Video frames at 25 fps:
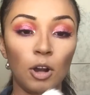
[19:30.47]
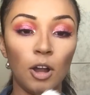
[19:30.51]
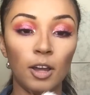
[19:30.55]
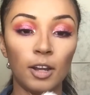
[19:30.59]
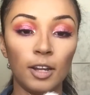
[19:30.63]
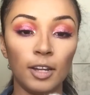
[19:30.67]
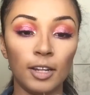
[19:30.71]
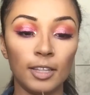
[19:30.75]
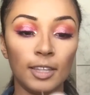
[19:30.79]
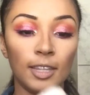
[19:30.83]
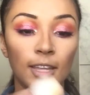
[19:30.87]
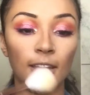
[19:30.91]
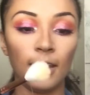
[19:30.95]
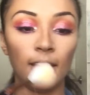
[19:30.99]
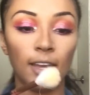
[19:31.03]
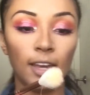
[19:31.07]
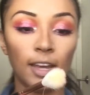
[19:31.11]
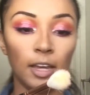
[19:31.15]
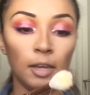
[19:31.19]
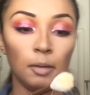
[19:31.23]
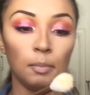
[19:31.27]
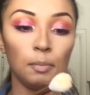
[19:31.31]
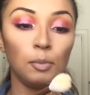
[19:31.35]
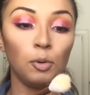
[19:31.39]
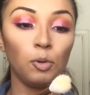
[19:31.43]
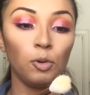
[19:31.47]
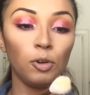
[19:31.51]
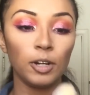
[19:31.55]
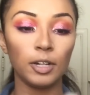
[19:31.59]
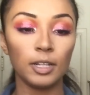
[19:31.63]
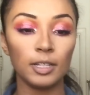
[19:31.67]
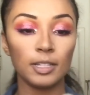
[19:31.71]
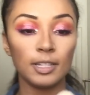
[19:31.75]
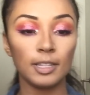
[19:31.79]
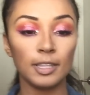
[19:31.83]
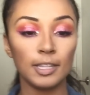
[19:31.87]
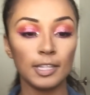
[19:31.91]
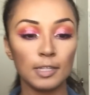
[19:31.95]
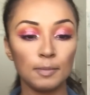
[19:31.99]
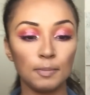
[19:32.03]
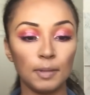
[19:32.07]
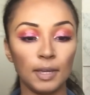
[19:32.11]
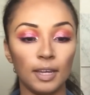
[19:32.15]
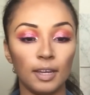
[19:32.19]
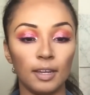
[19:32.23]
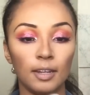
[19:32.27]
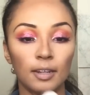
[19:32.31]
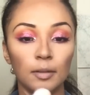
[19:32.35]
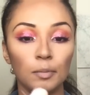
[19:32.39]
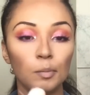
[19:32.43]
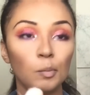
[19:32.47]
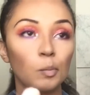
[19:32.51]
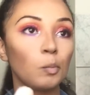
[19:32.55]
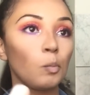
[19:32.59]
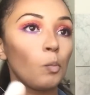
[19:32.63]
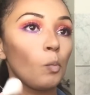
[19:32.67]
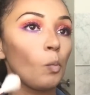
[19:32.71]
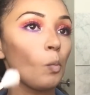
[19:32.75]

product that I poured into this pan.